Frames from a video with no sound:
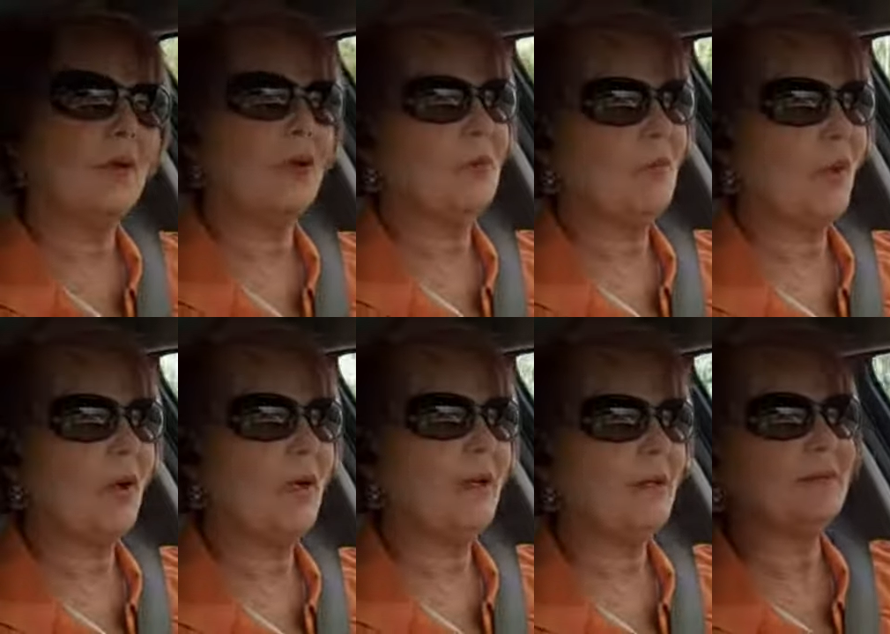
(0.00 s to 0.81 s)
Well, good
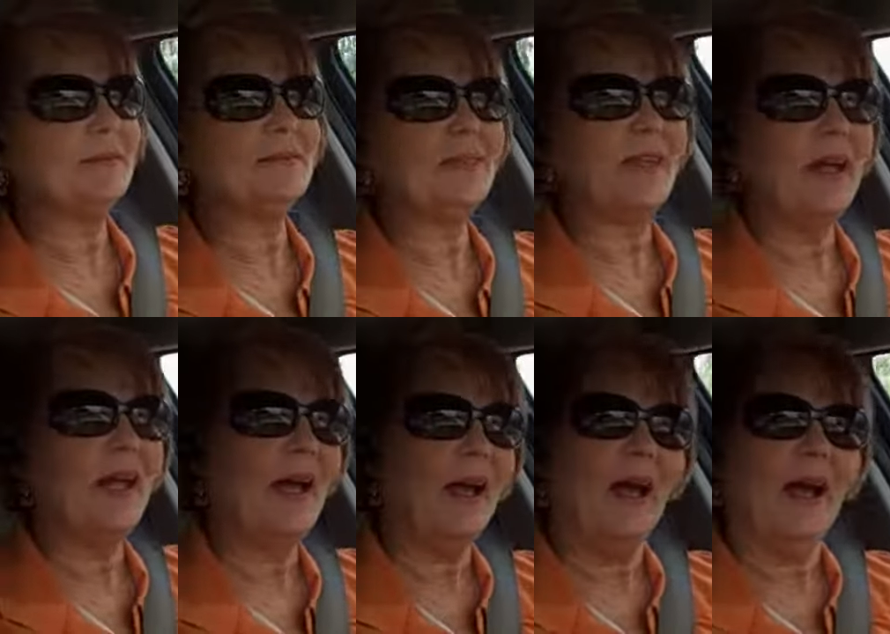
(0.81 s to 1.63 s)
morning.
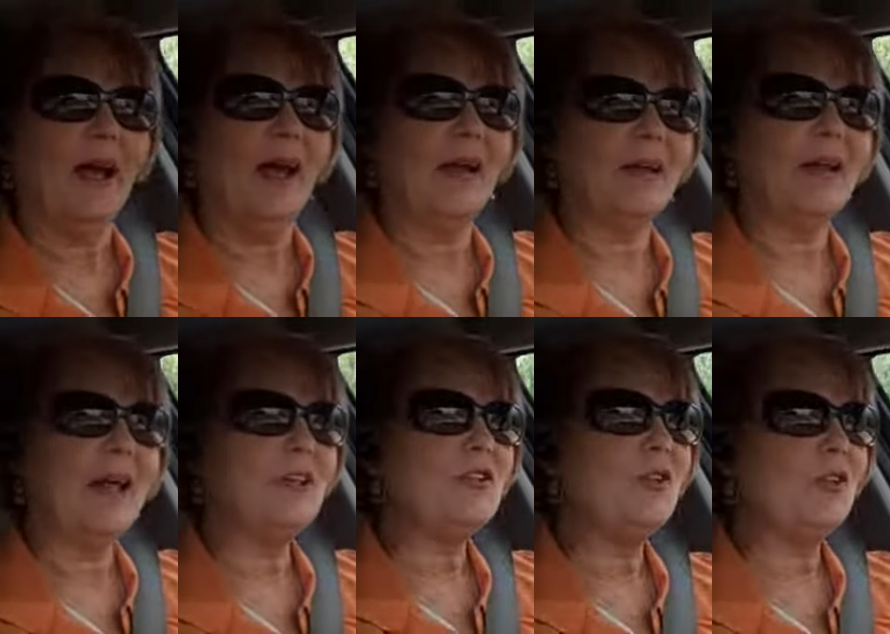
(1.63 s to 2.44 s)

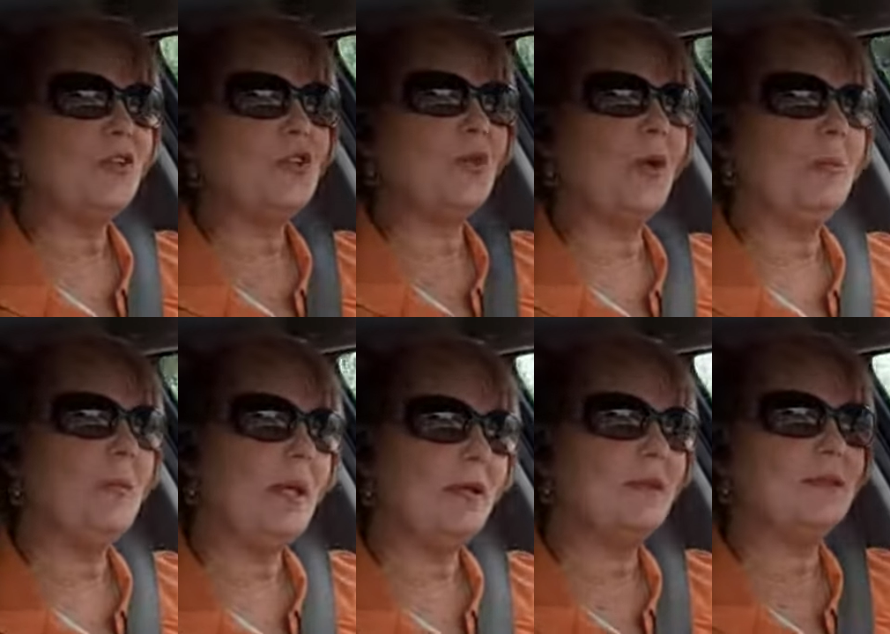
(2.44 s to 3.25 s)
Glad you could
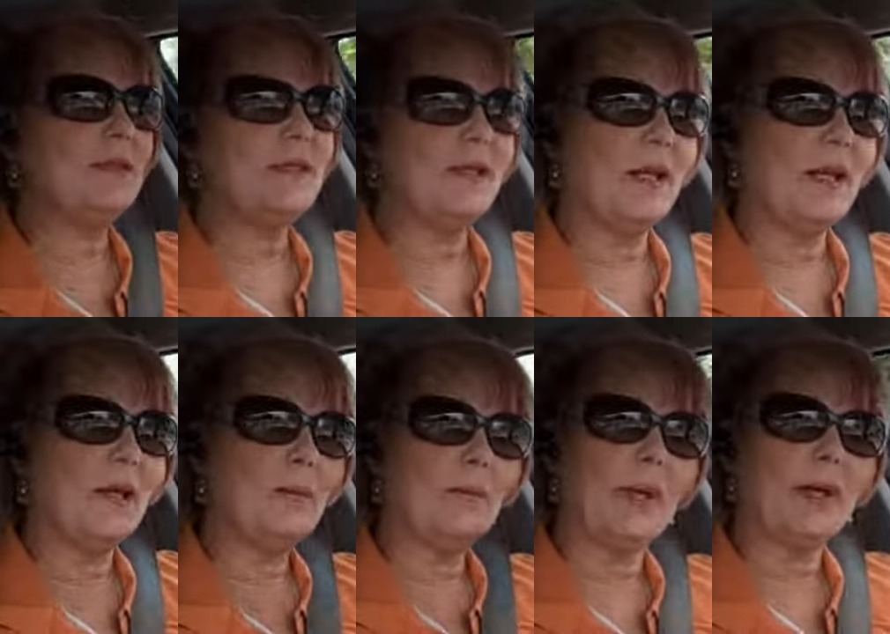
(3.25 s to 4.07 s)
join me. Sit
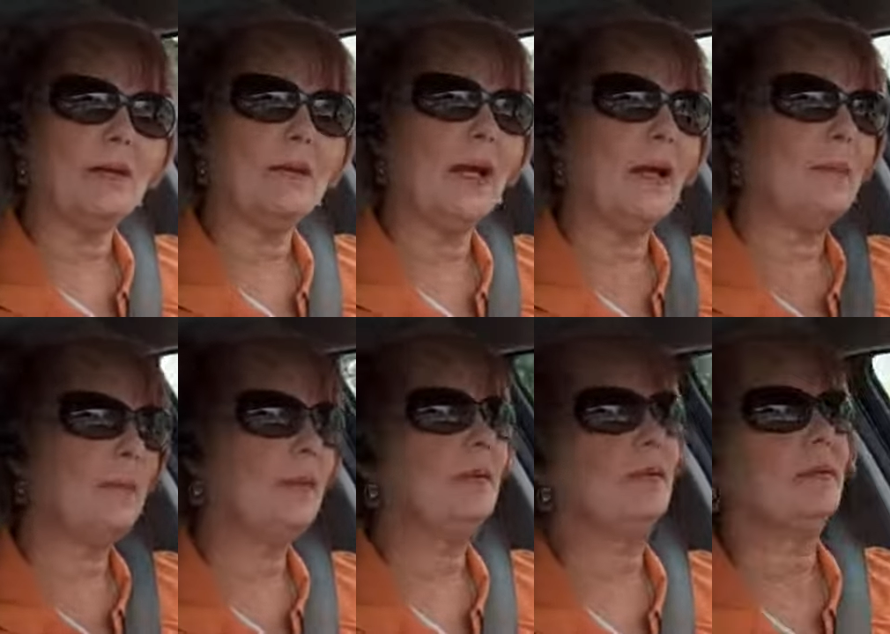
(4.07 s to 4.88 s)
down, buckle up,
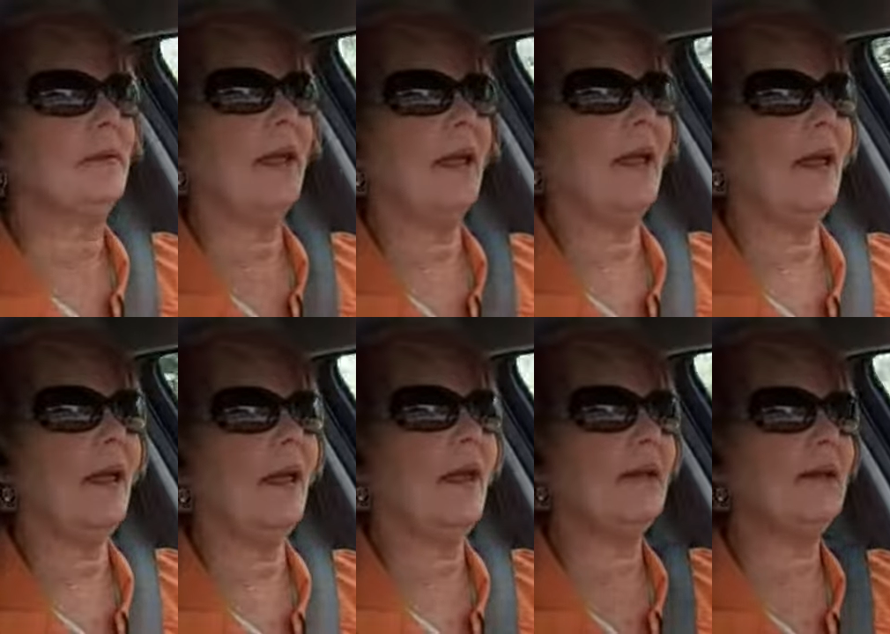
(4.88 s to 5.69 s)

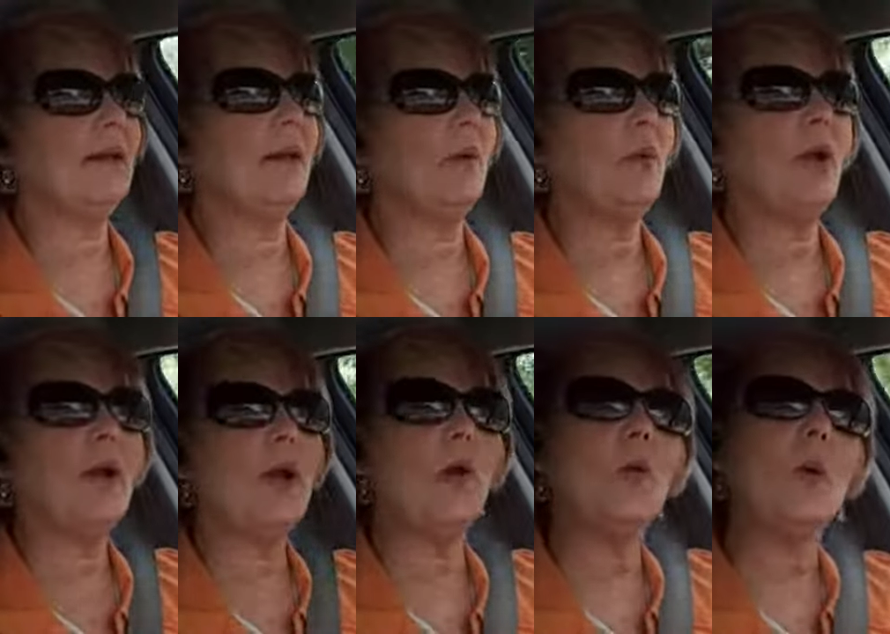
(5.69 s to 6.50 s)
and we're
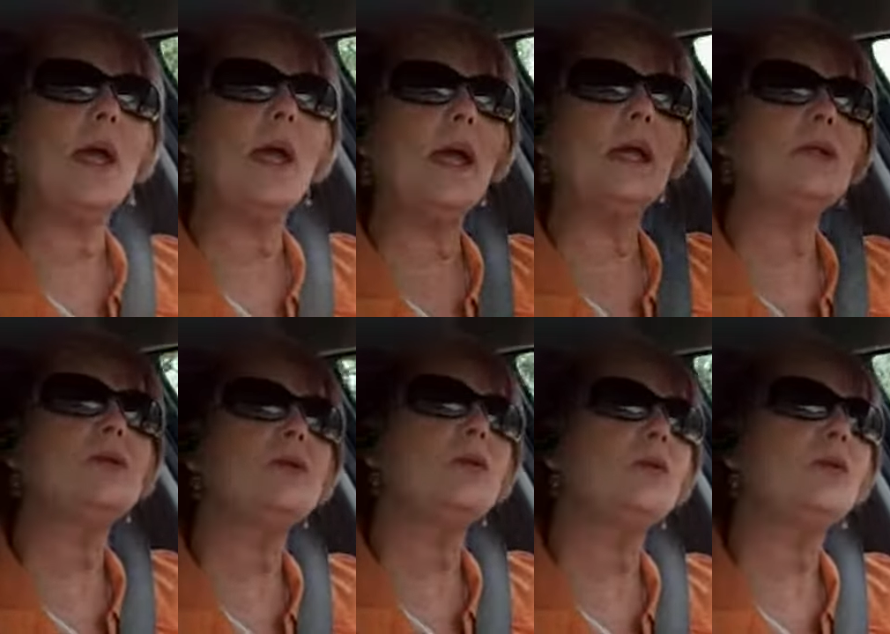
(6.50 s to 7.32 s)
on our way
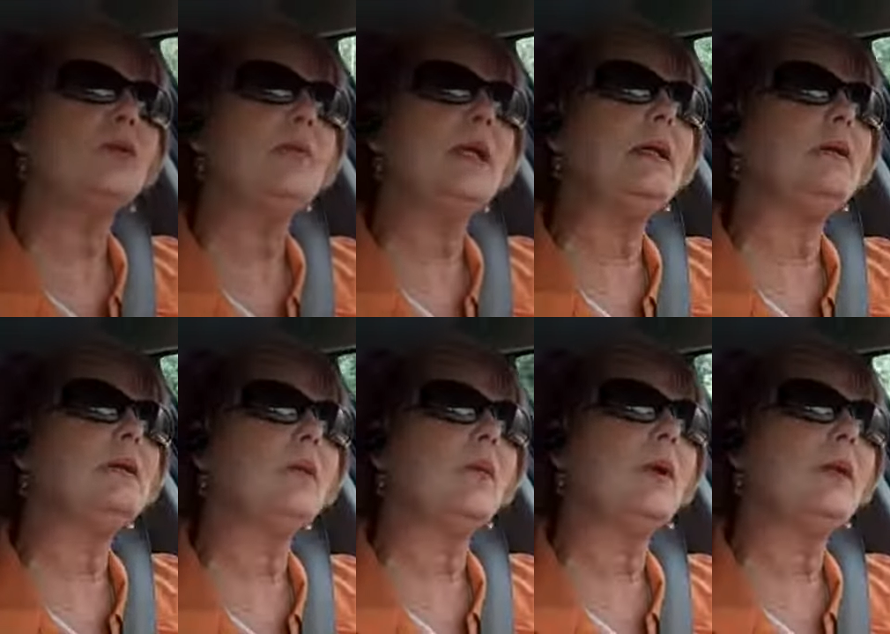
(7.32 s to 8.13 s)
to meet
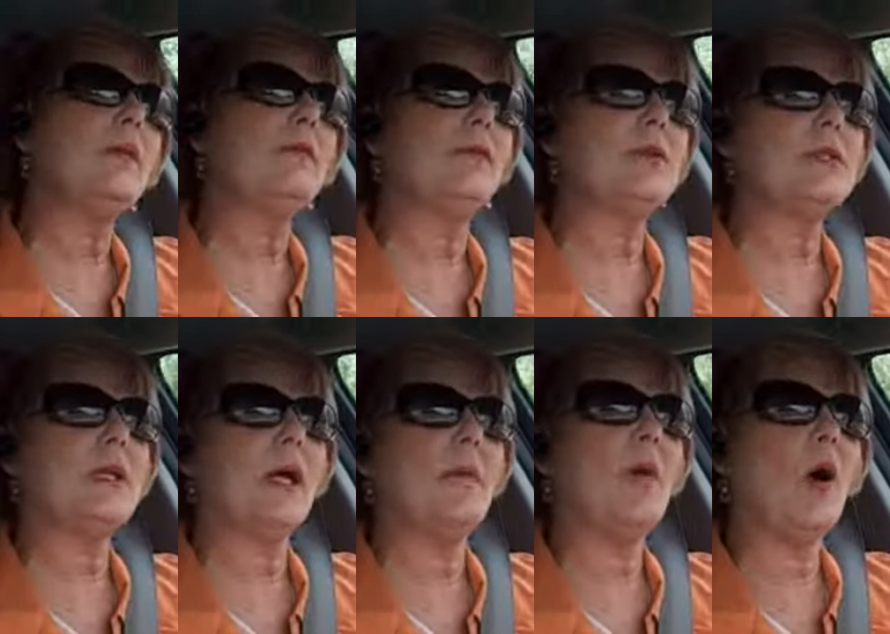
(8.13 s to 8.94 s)
with a
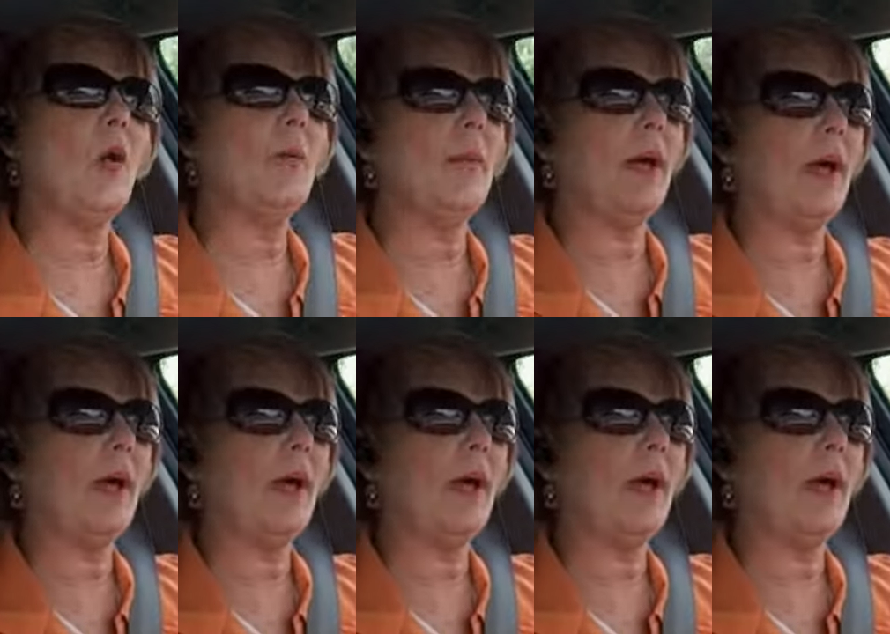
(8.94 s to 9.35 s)
first-time home